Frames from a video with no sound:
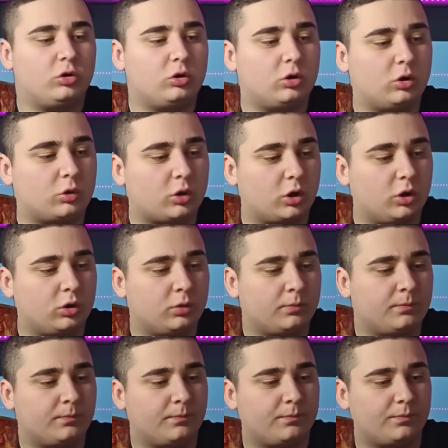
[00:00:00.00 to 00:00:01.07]
Okay.
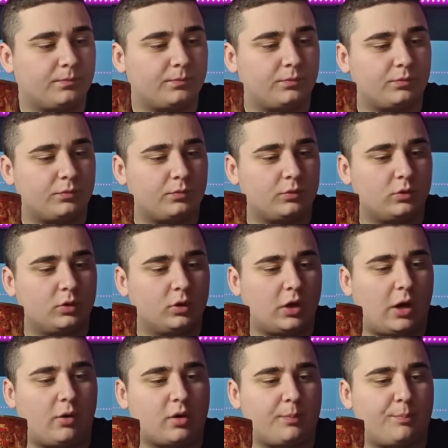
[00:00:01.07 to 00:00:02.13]
I
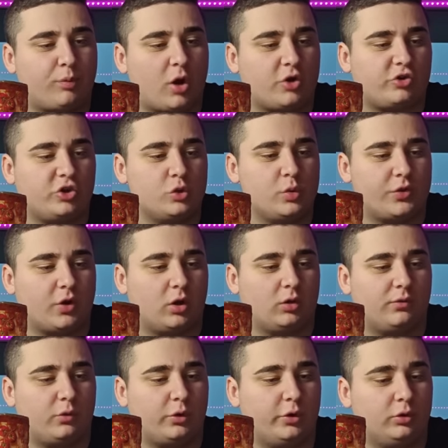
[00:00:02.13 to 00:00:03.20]
want to brush you with olive
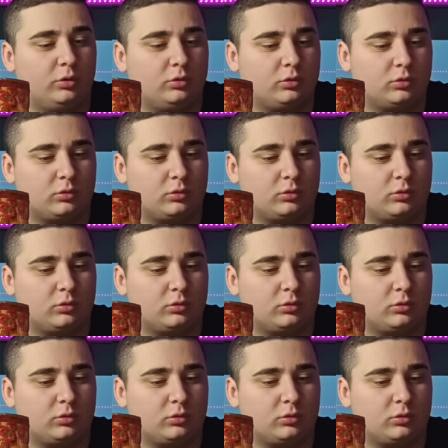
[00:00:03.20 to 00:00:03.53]
oil.